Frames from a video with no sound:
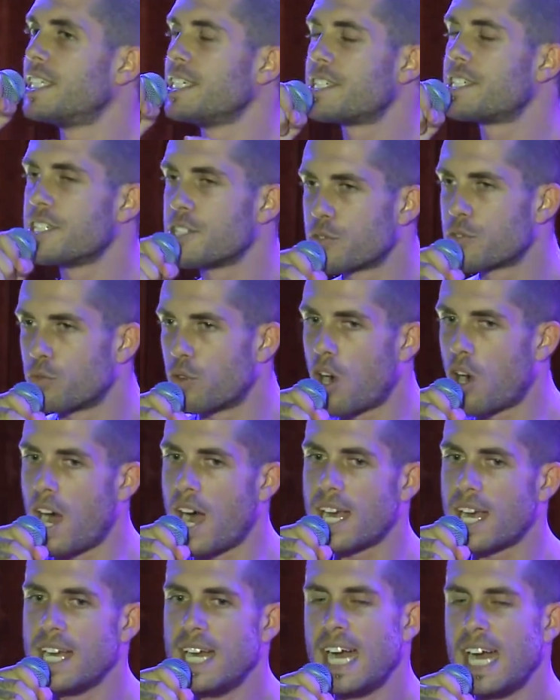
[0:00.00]
this is
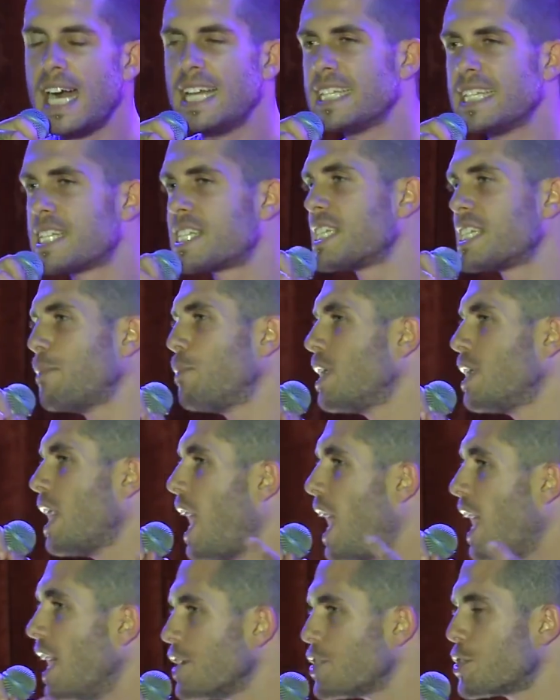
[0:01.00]
right, and then someone
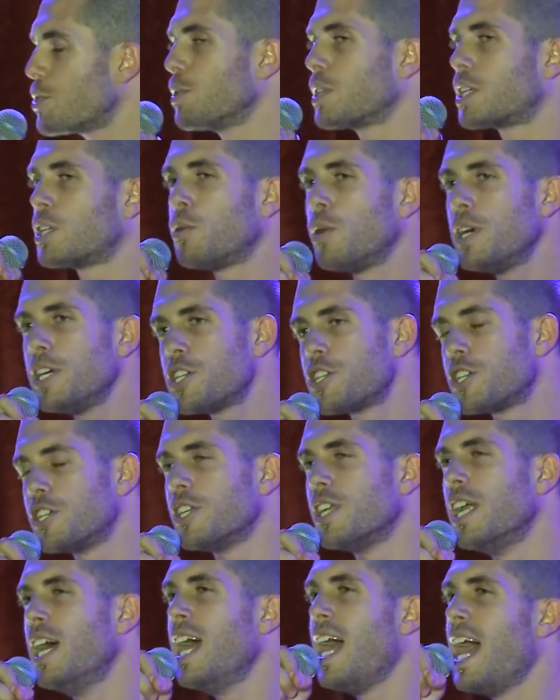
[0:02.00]
asks you a
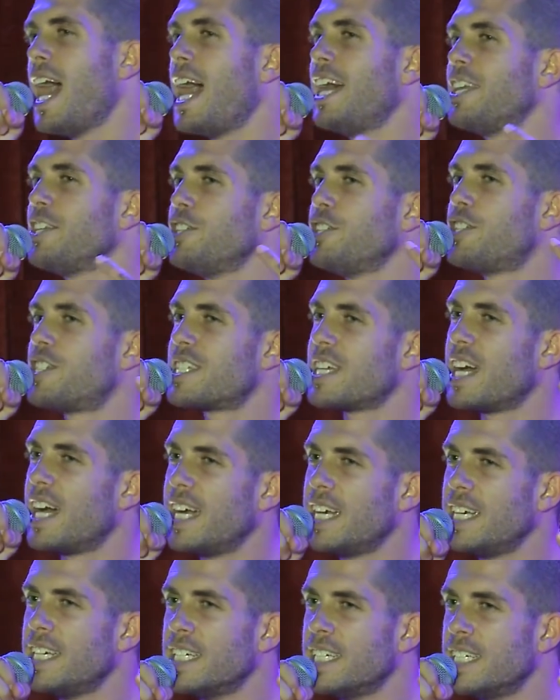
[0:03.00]
question and you
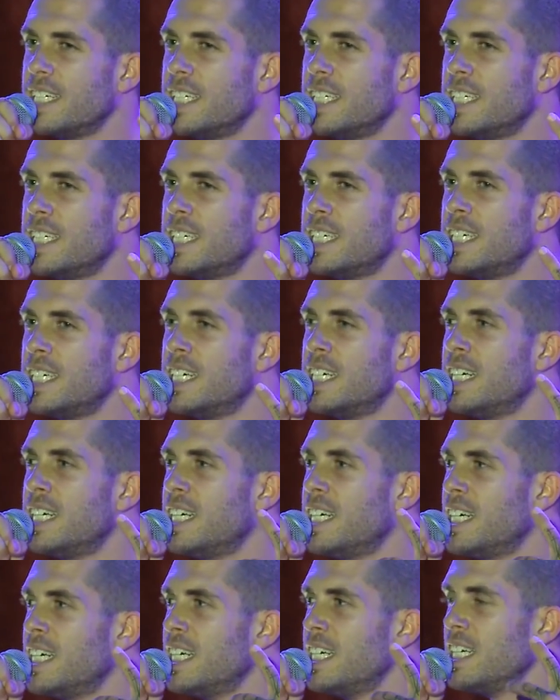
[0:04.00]
say,
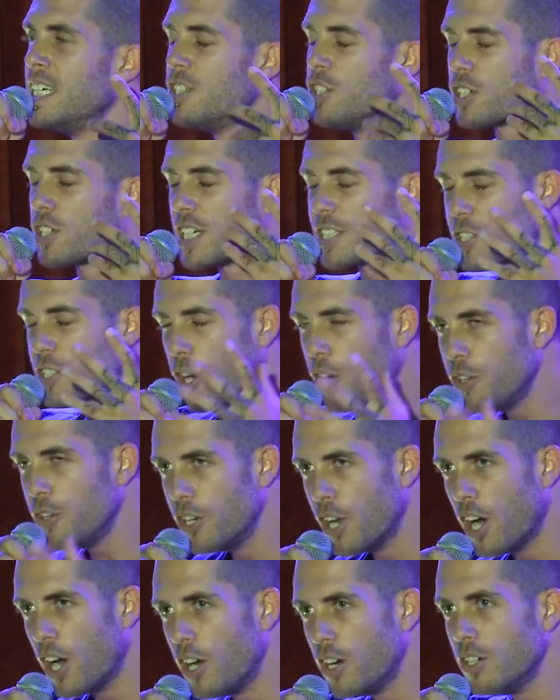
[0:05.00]
look, I don't
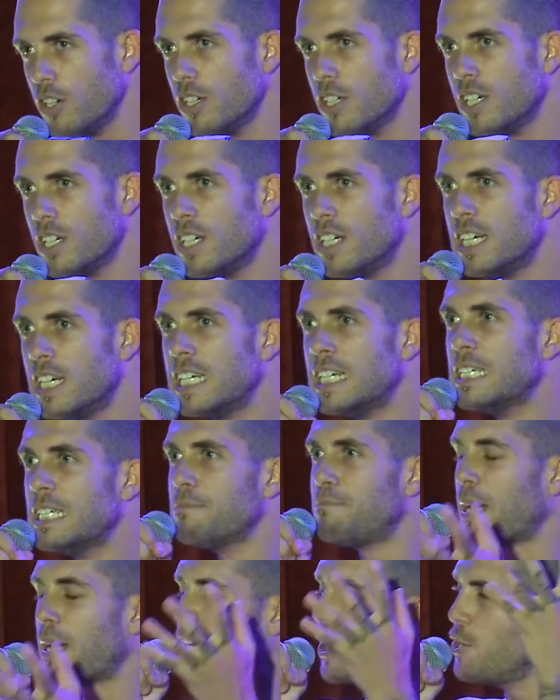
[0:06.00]
know,
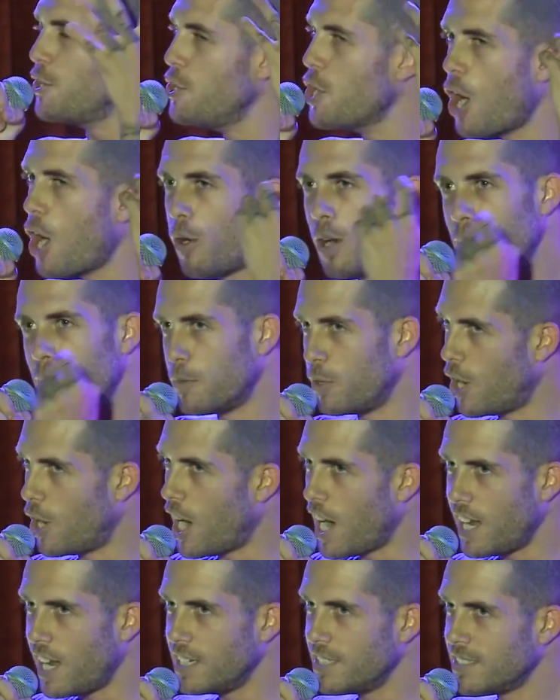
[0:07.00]
but I know I'm
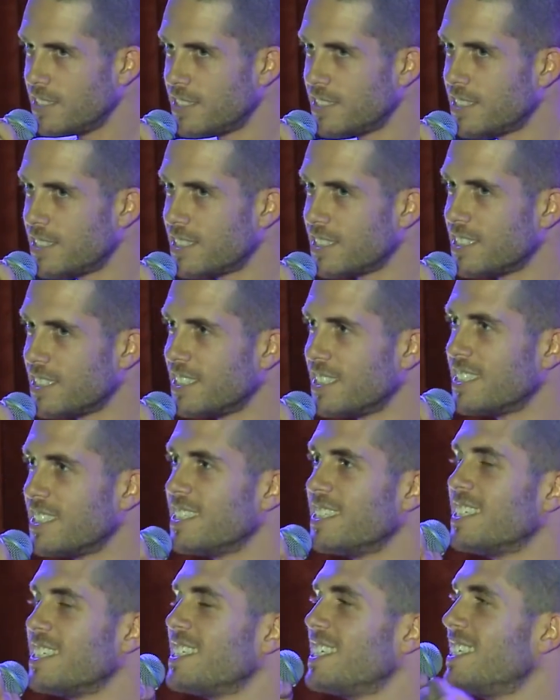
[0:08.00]
right.
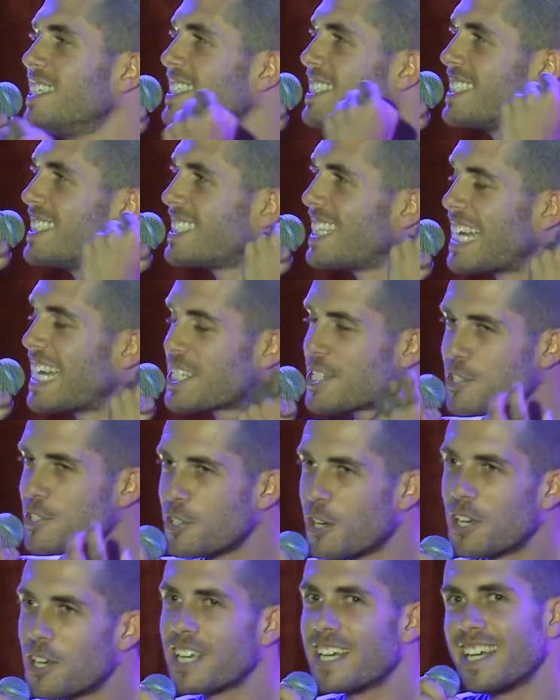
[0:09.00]
That's
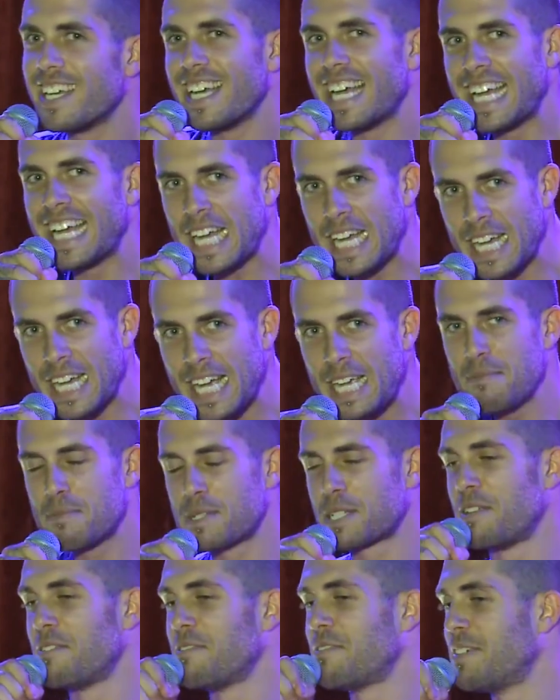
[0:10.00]
not
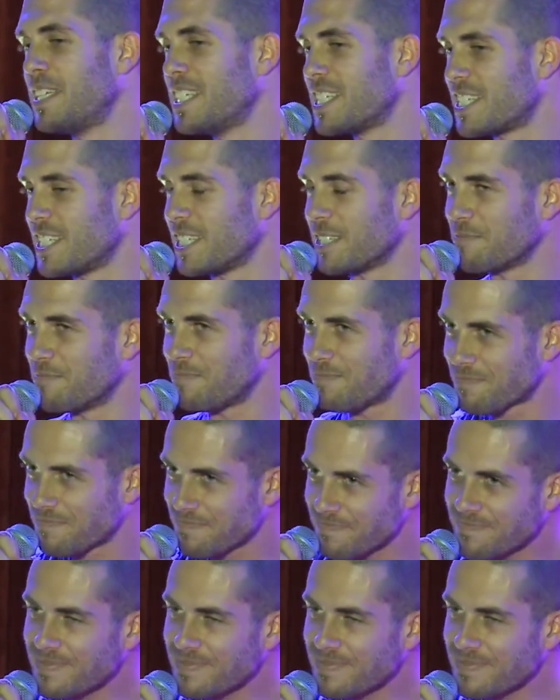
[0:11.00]
heaps convincing.